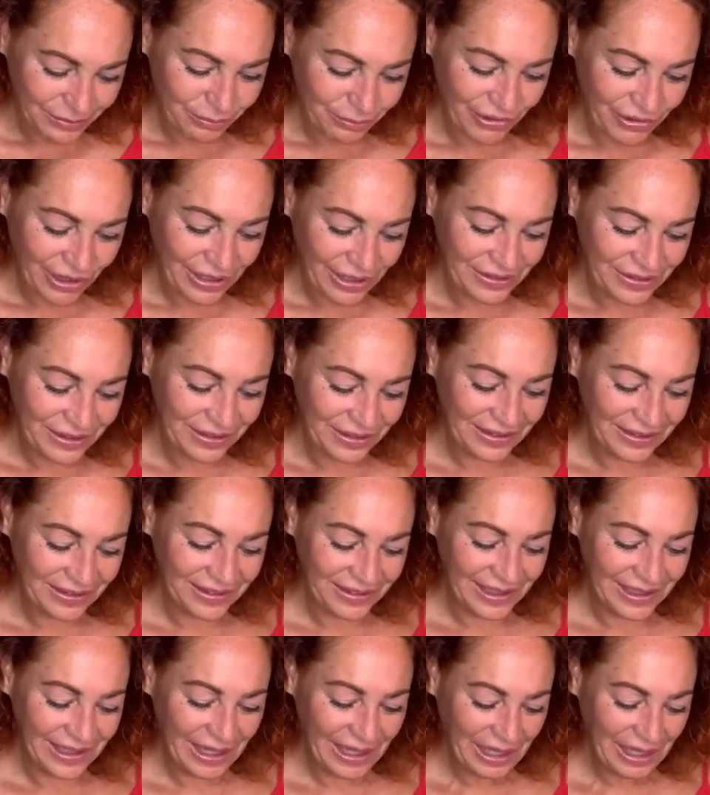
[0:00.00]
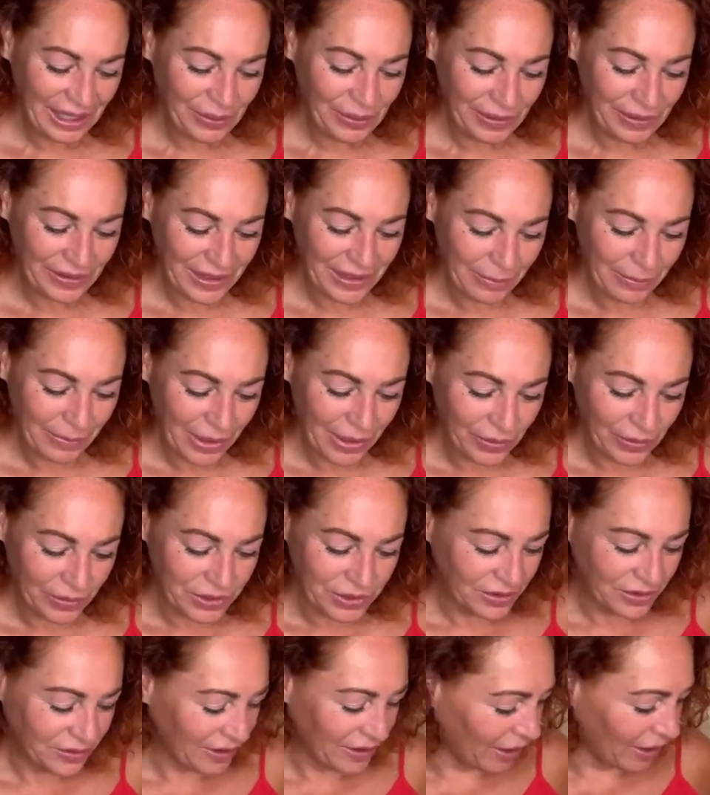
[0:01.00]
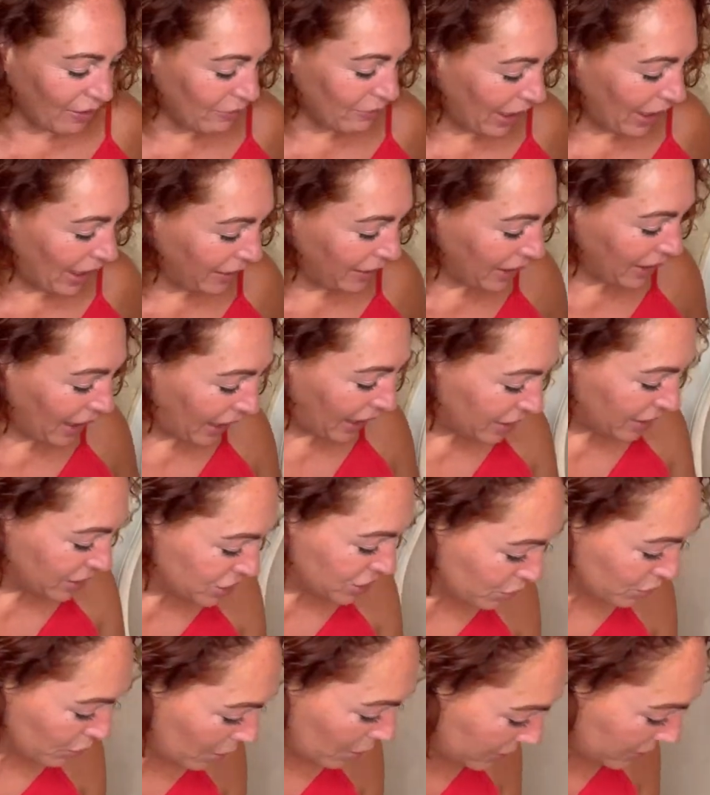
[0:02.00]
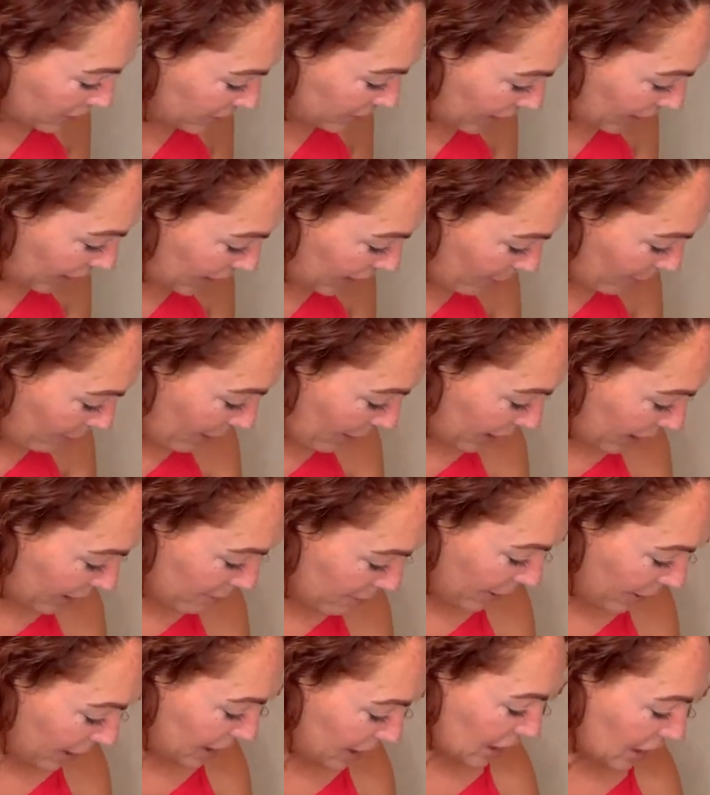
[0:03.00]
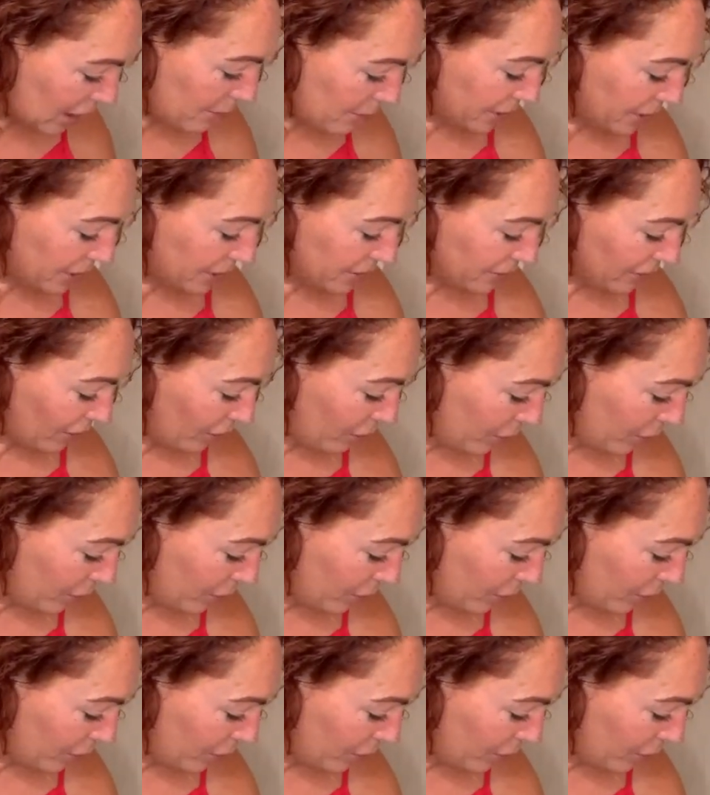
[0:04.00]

Brandon says I like it when they melt on your tongue. Right, okay. Do you want me to eat a packing peanut? Because I